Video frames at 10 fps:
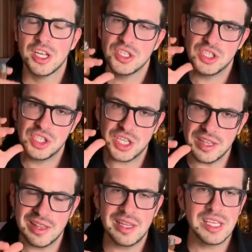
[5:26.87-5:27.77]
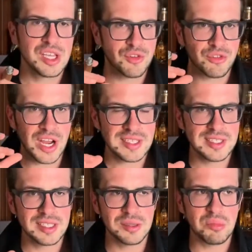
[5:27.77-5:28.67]
gently
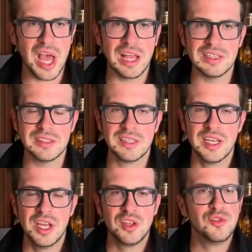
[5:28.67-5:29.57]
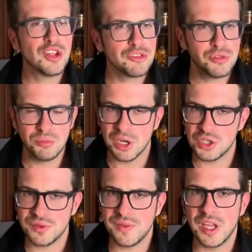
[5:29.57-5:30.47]
caressing the palate, not too much
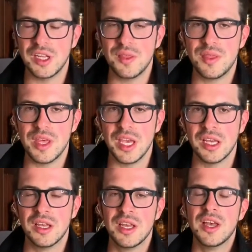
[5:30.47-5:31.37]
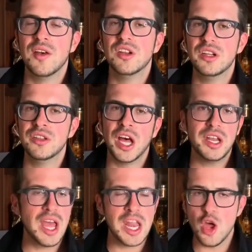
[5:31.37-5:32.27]
of anything, not
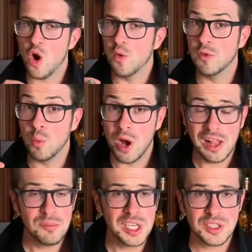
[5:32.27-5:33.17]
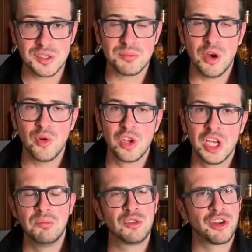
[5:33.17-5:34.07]
an overwhelming smoke,
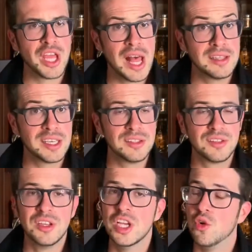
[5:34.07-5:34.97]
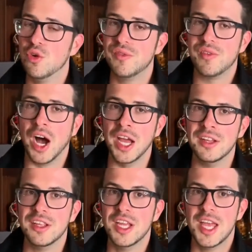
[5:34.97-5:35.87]
but rather elegant, refined,
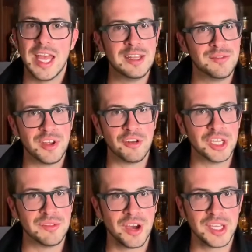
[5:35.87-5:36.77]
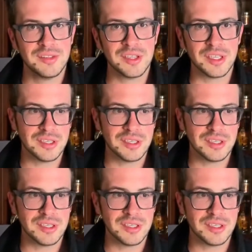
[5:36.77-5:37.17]
and very inviting.